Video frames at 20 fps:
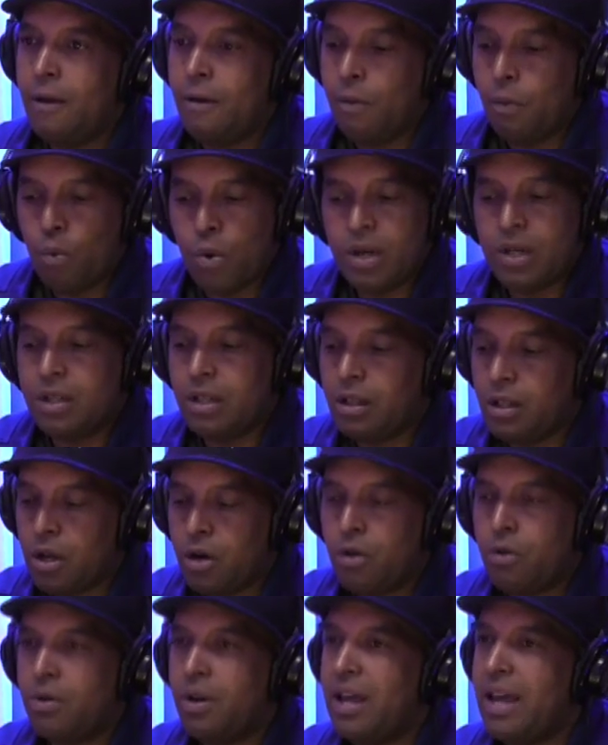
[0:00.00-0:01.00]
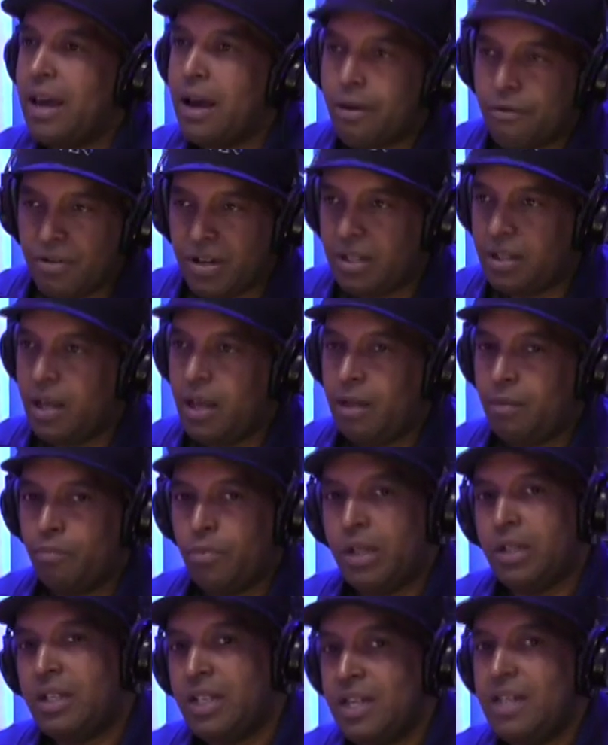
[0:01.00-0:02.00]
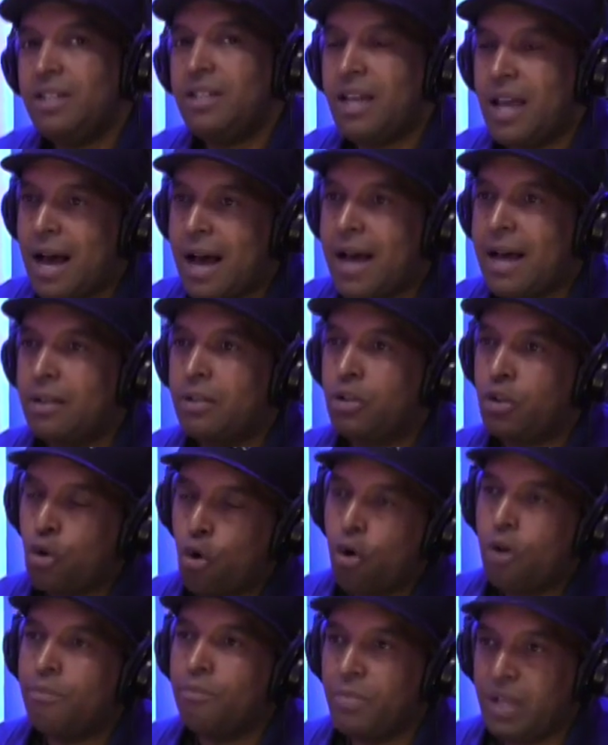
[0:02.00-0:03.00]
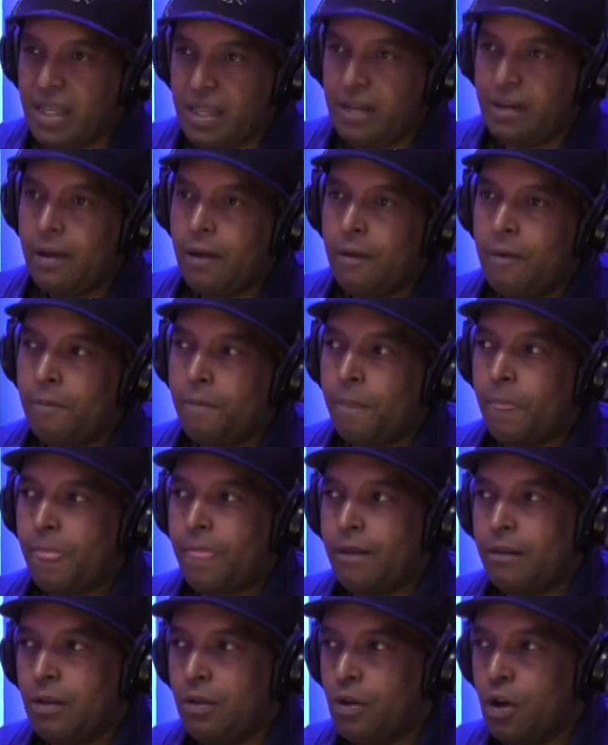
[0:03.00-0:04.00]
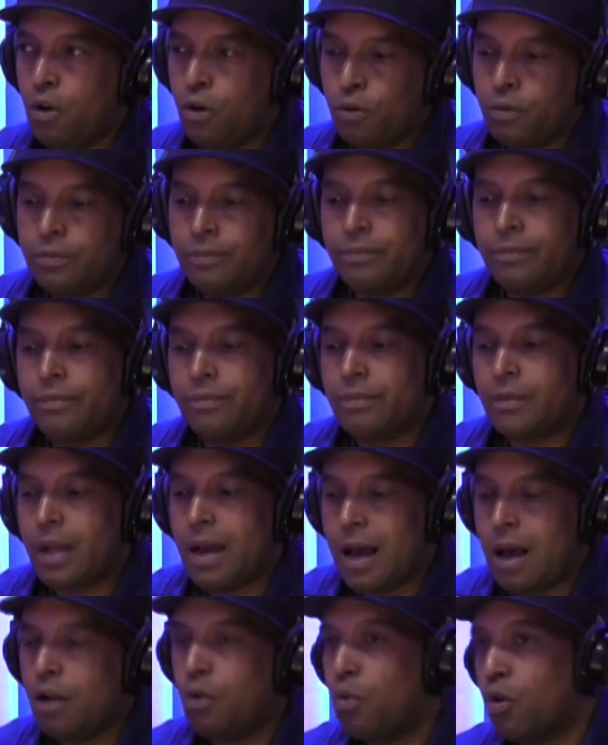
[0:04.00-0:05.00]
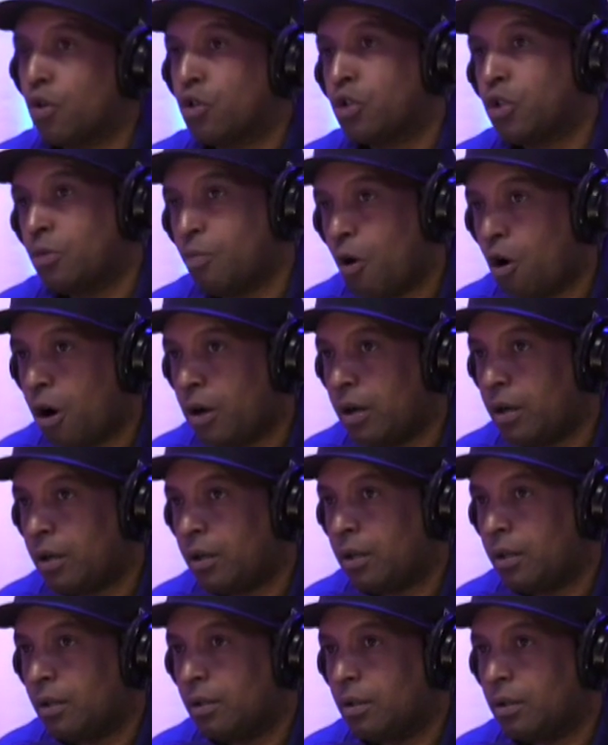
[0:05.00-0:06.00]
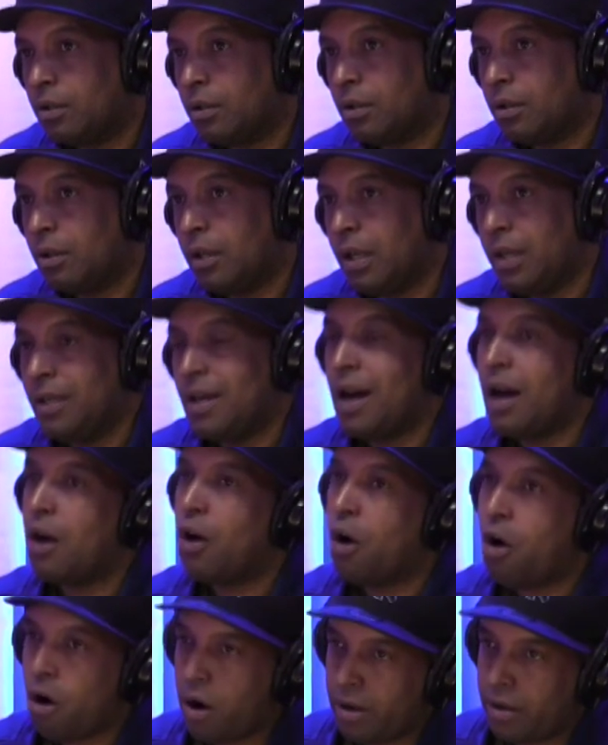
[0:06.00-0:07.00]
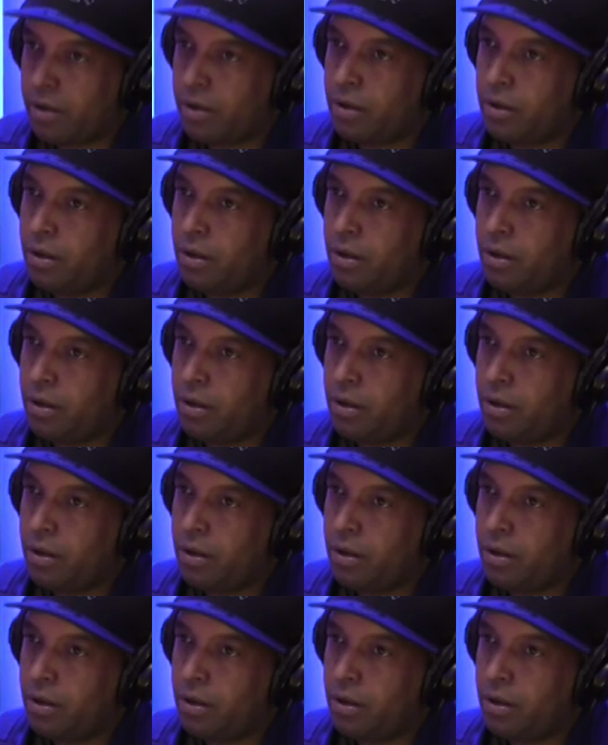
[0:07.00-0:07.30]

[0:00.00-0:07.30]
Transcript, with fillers: Wanted to learn everything, but these guys taught me, you know, how to work smarter mm-hmm. and not harder.